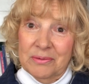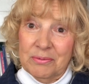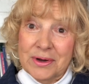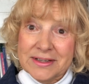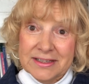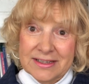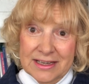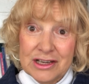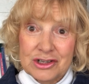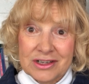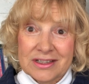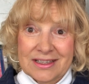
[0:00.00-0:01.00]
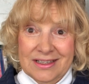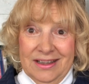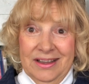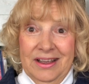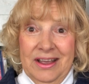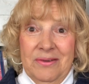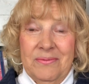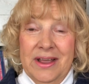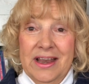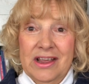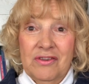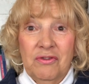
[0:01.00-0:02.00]
presentations
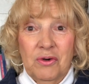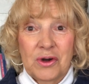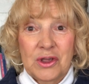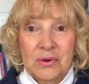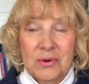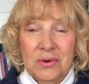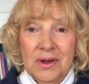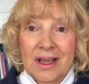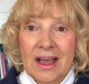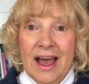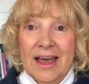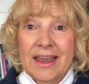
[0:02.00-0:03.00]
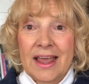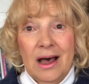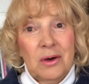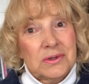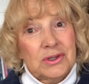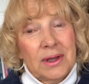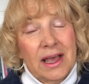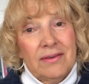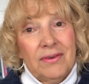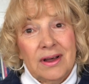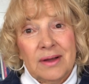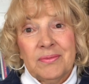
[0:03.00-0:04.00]
waiting for you on how to have
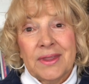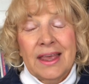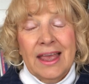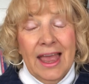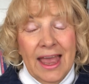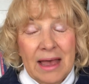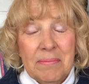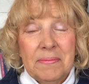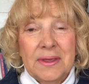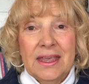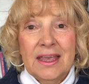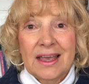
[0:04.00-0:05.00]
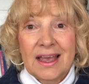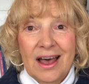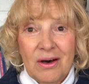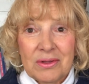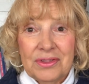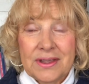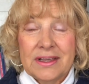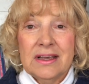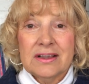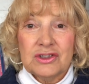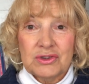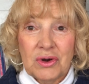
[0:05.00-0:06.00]
a happy, healthy,
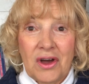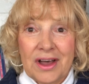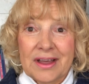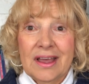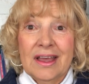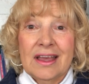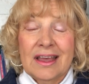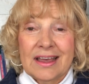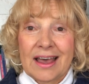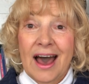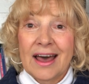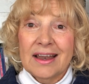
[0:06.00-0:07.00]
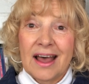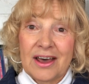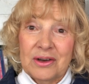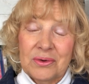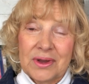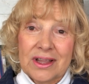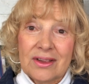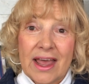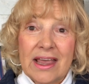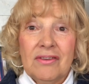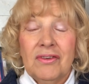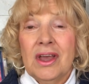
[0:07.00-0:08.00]
strong, God-honoring
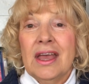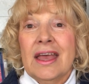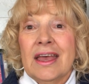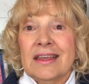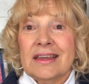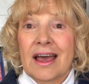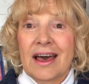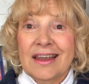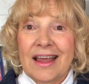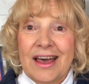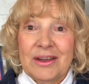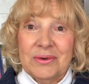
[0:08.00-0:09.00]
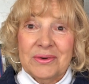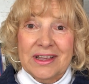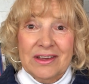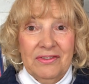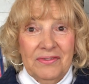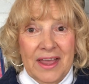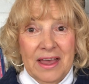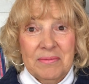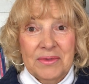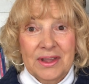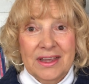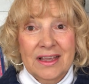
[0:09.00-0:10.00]
life and God-honoring
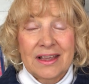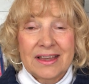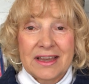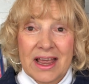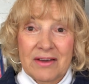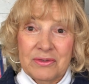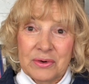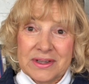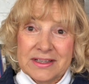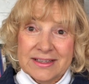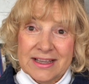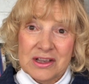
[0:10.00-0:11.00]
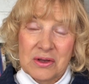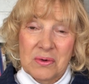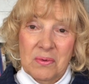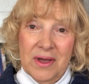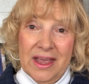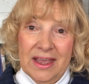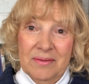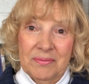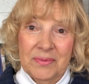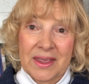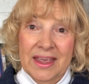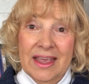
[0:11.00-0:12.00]
family in every single way.
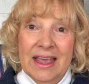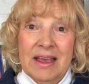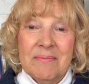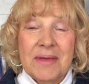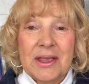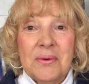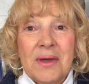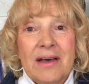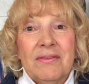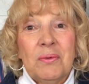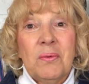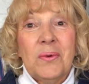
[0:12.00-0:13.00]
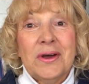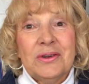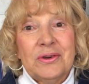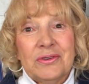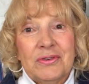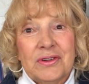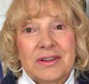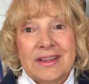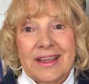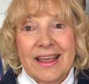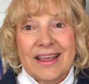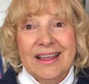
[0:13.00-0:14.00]
May you have a wonderful
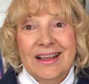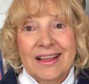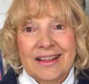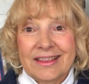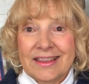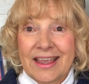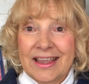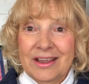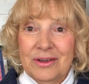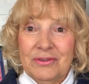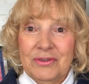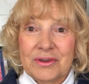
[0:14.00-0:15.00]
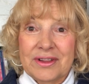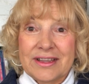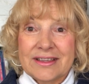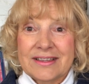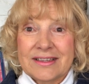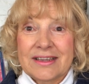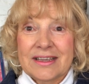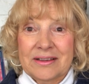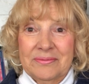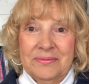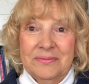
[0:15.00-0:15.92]
day, and thank you for listening.